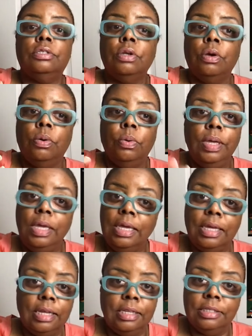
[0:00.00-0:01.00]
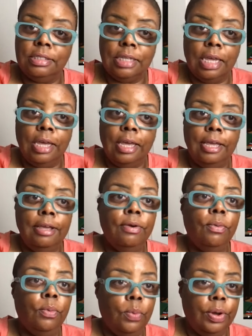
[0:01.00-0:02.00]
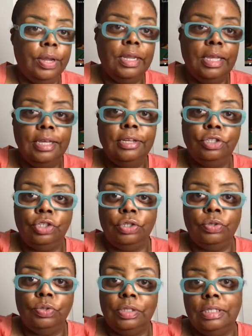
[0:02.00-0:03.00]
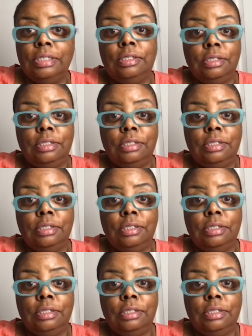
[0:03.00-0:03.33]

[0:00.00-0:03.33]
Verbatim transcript: so he can say what he chooses